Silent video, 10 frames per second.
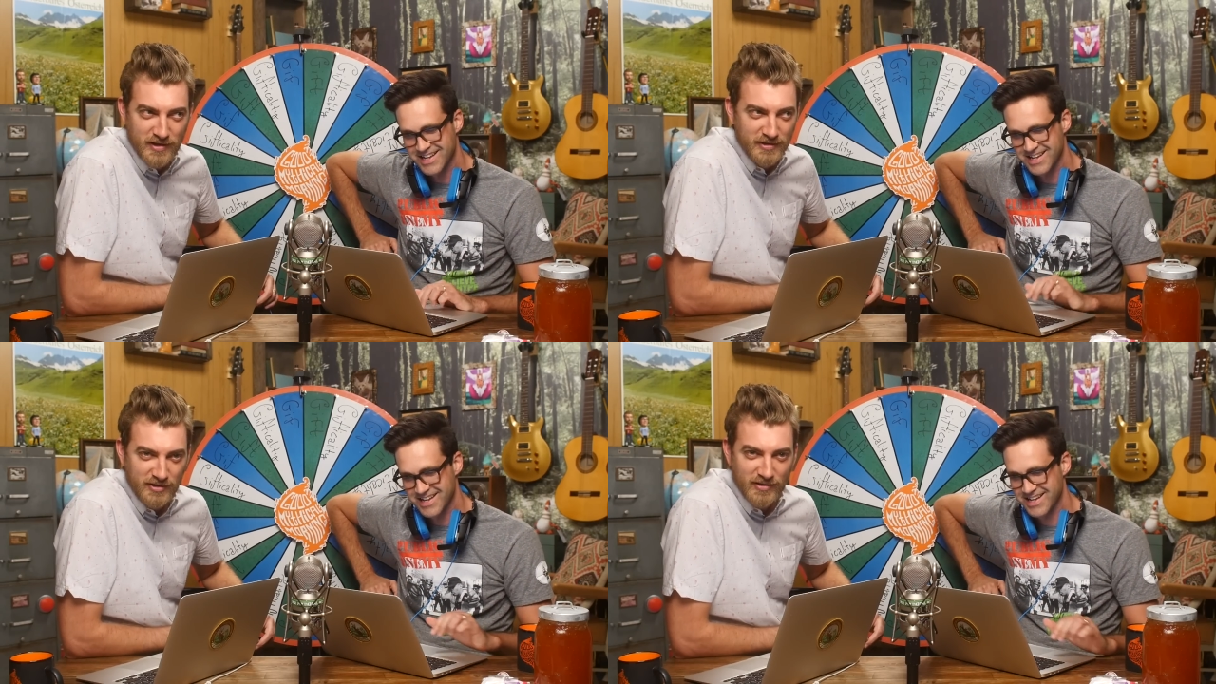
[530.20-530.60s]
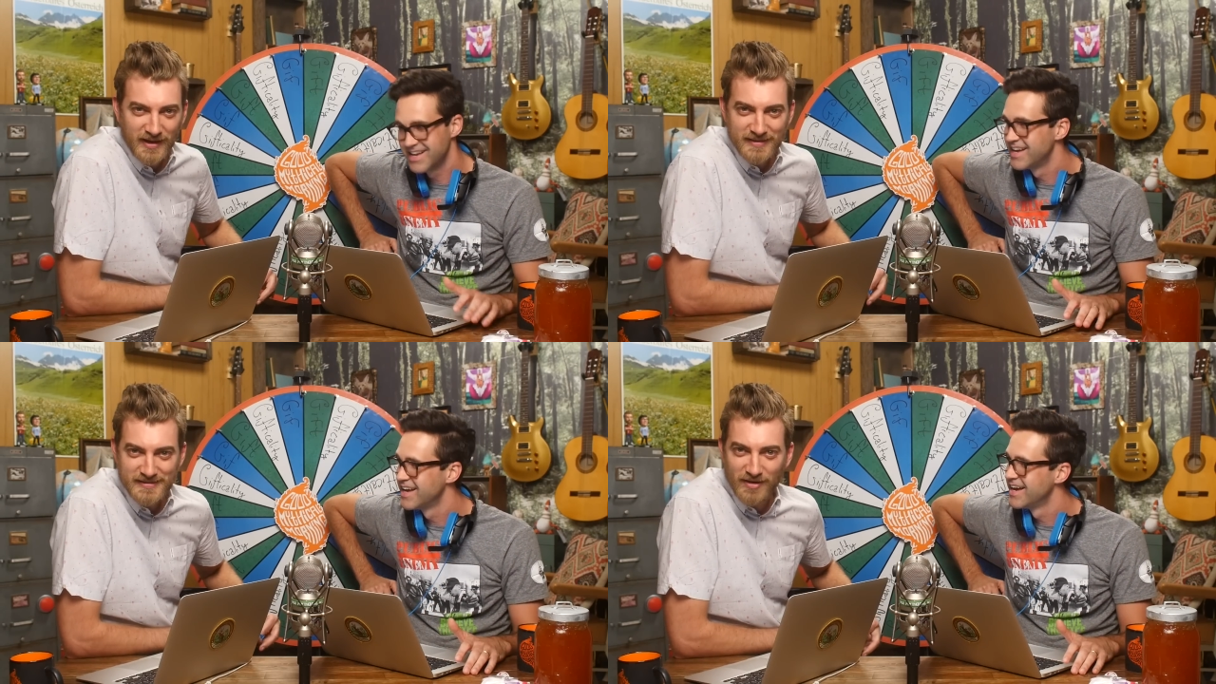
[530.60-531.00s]
Speaker 1: do you
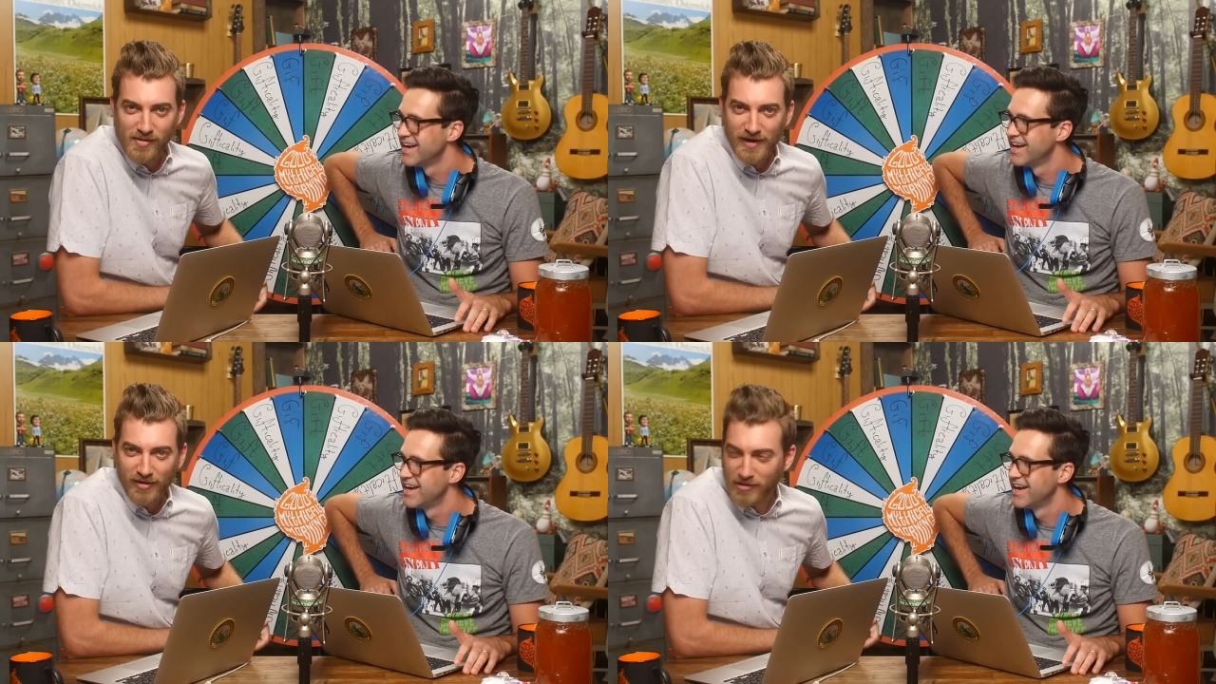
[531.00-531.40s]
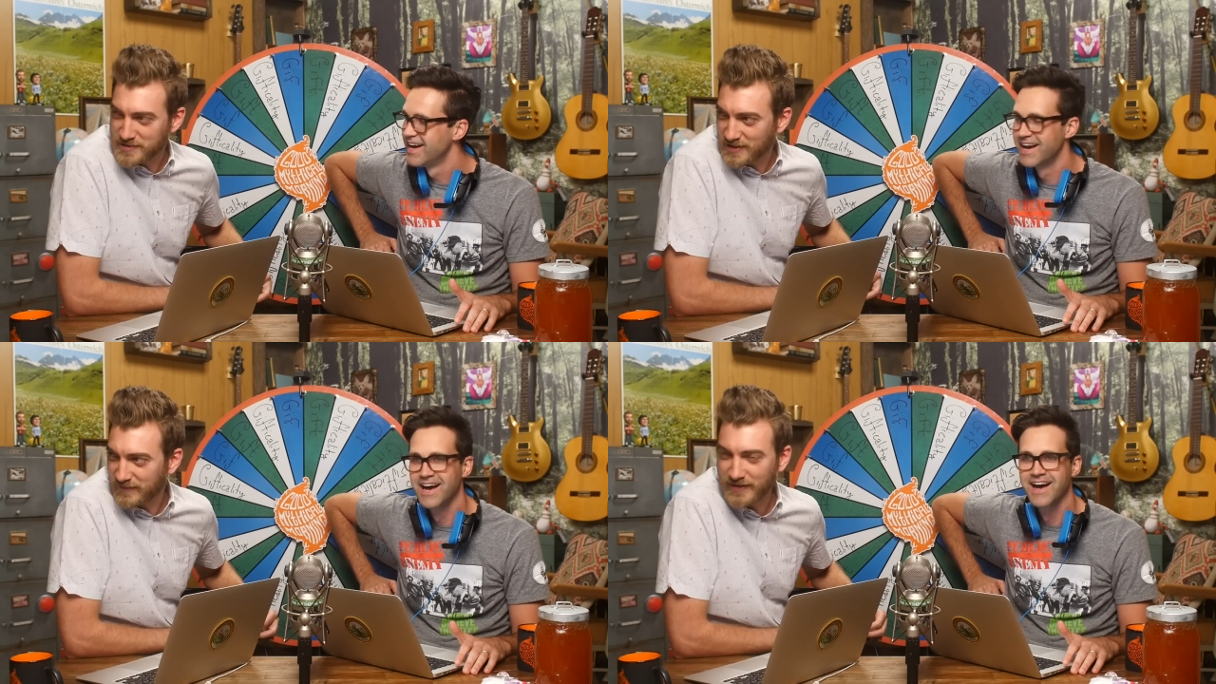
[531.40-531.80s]
kids know about
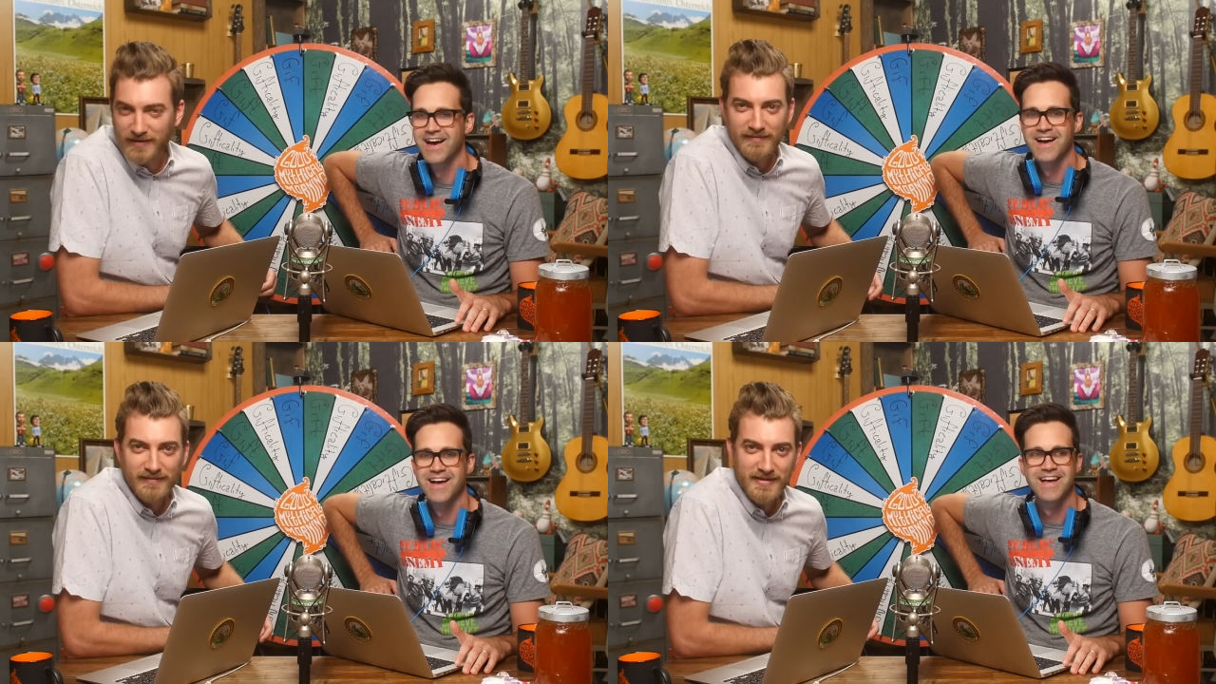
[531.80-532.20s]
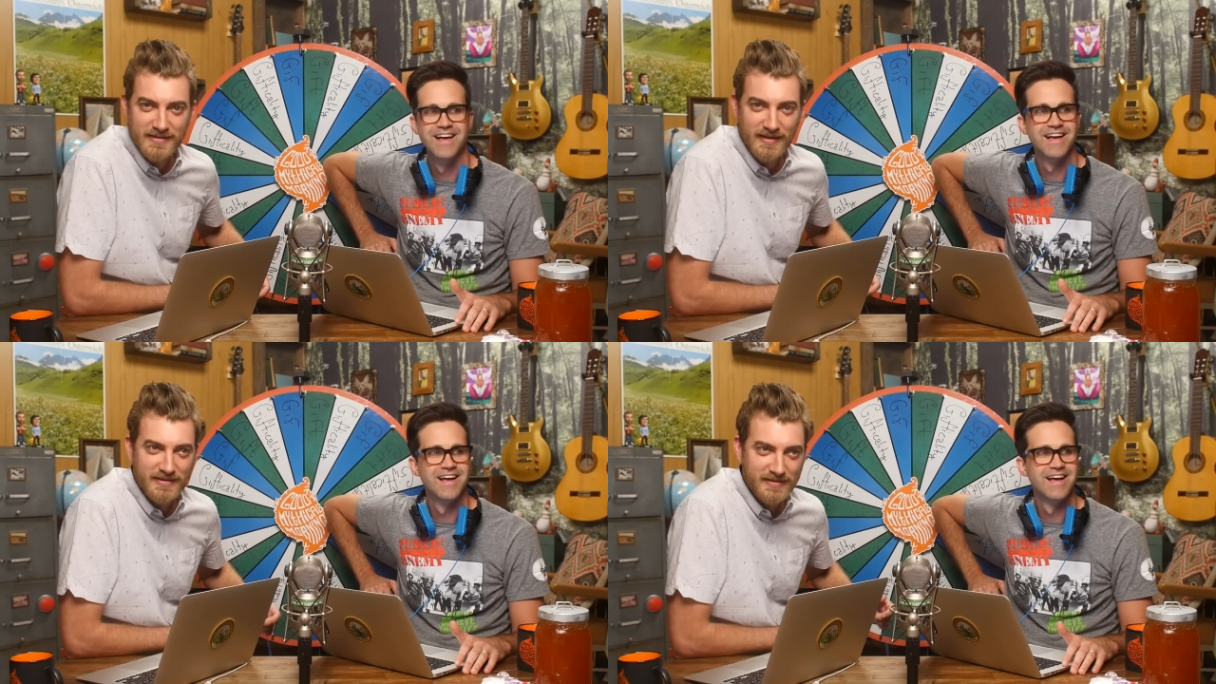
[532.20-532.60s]
Gorbachev now
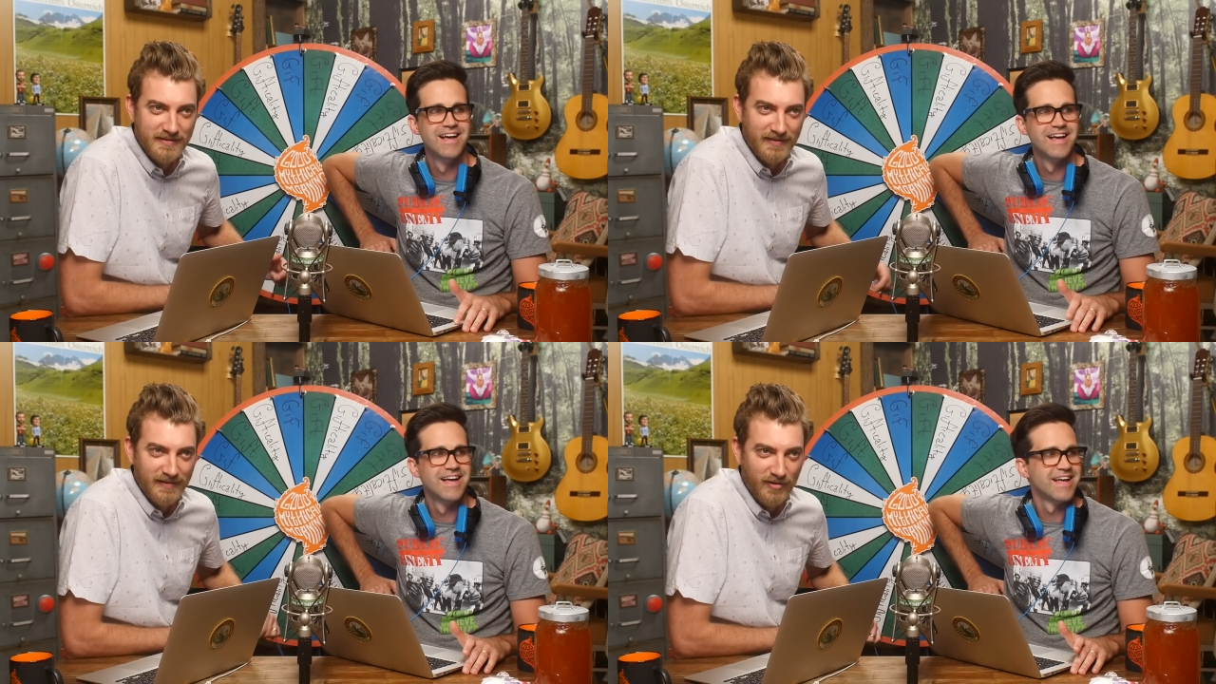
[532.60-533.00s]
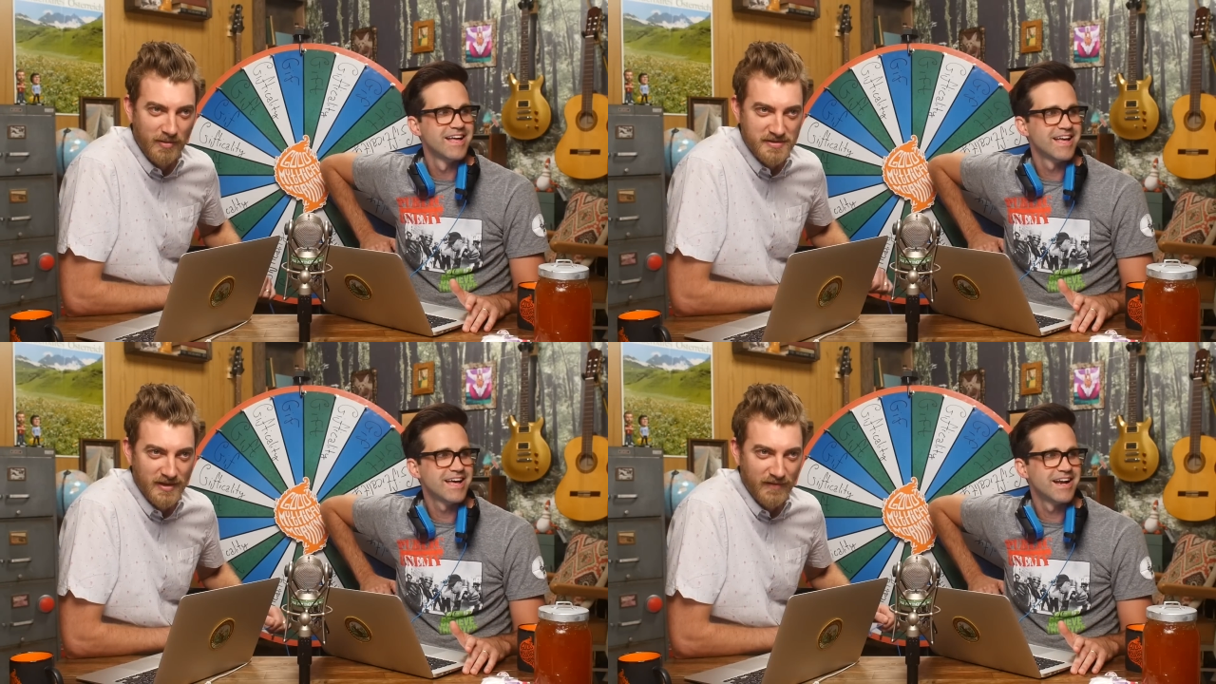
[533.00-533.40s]
these days?
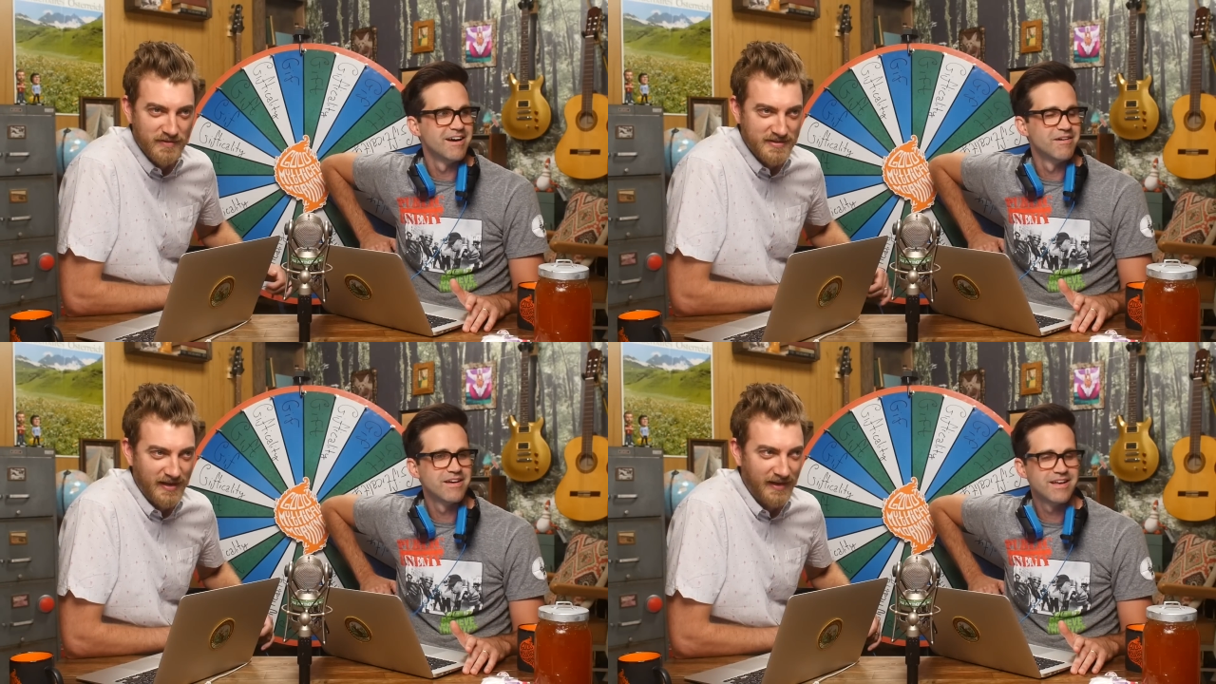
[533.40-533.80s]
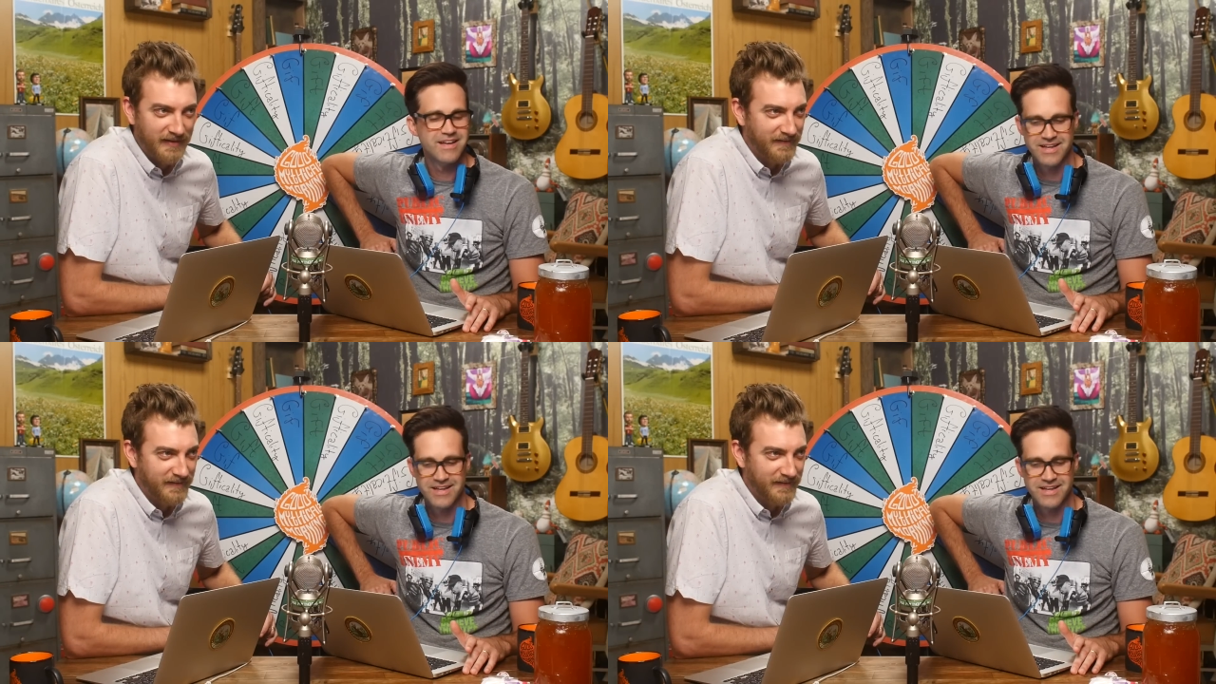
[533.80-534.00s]
Gorbachev you know, was like,